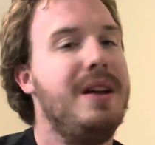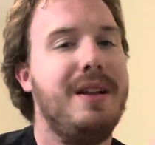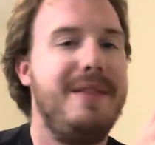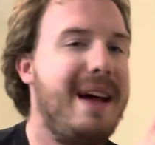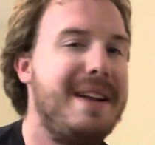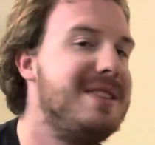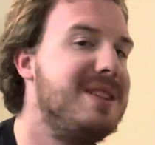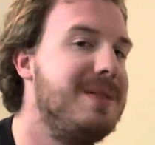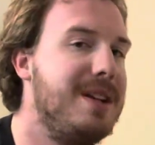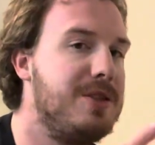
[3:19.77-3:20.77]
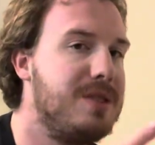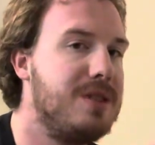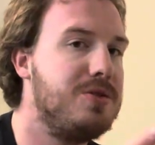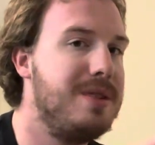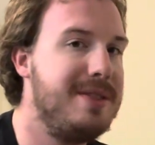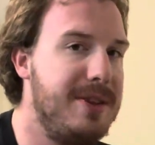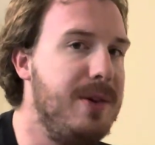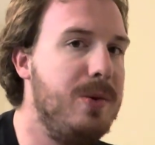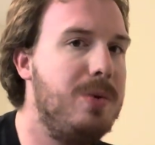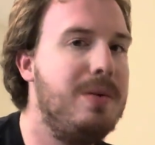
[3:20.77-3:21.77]
Not necessarily a Trick or Treat
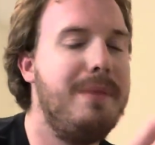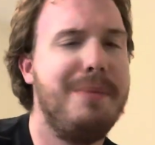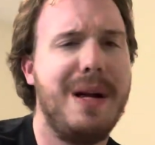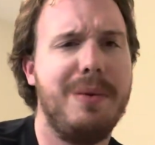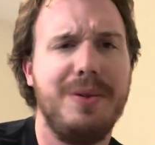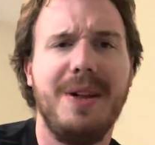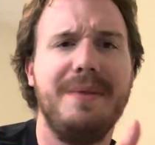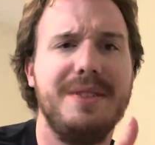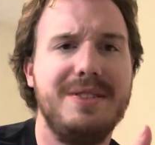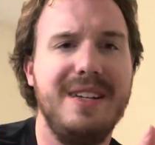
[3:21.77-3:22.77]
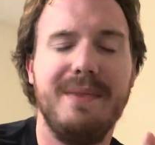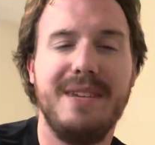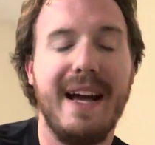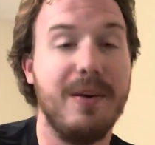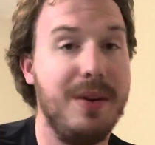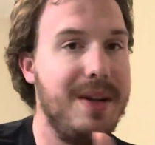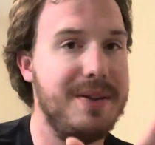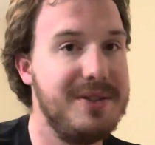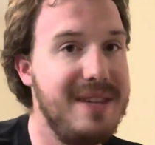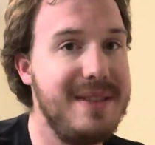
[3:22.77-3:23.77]
2, but I would love to see him tackle another
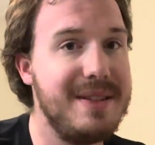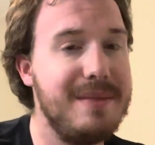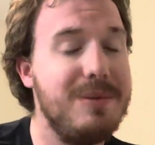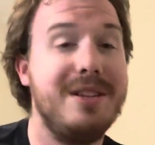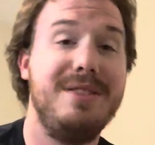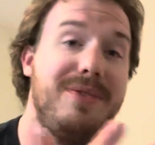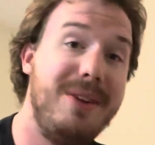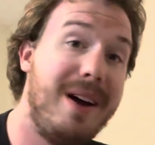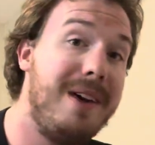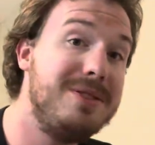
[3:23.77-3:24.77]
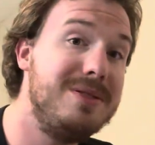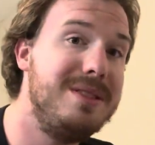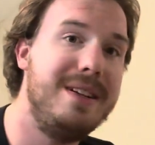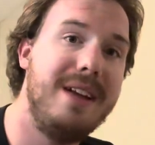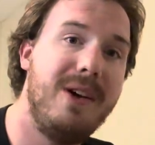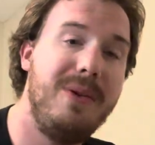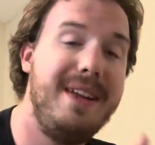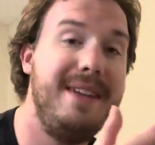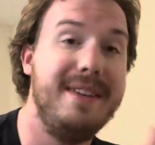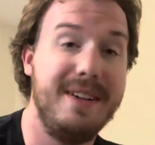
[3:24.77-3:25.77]
season, because if you also didn't know,
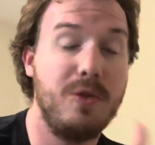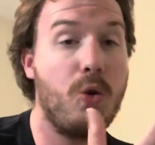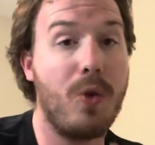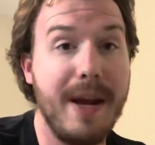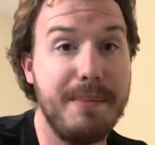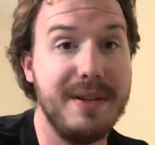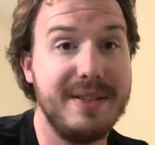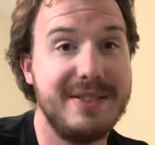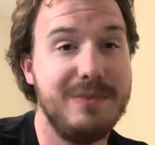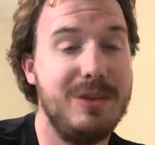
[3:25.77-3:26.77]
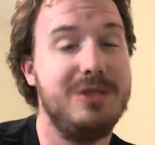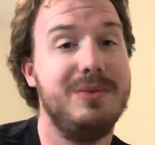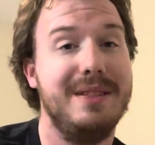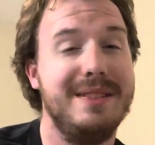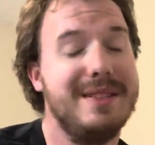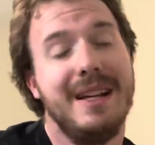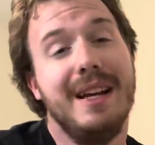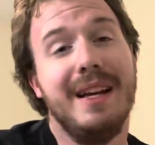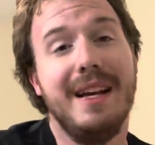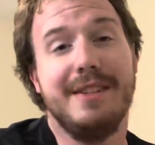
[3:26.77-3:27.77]
he did Krampus, which
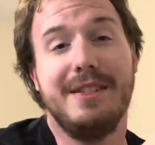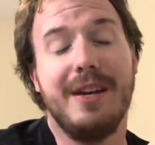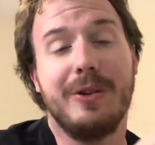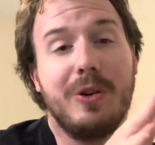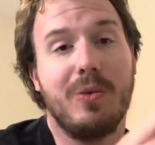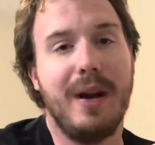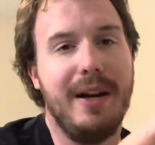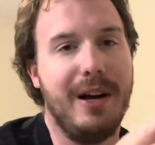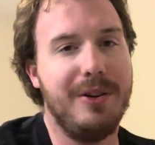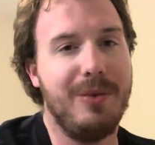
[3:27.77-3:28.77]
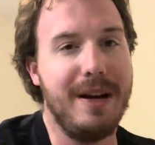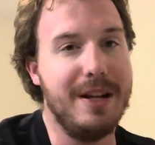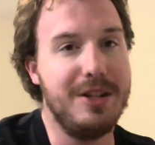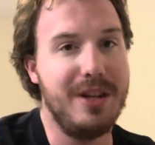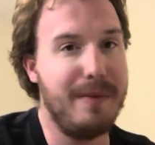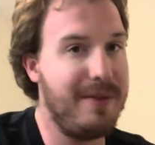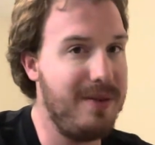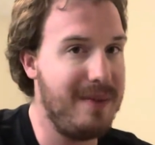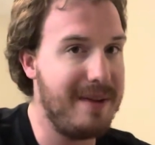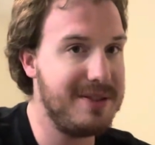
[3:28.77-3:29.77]
is another great underrated gem if
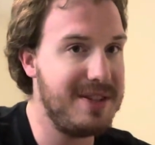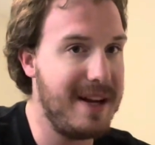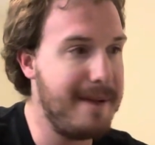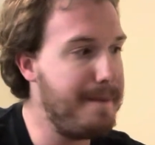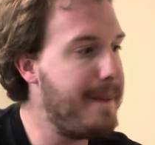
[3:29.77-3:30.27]
you've never seen it.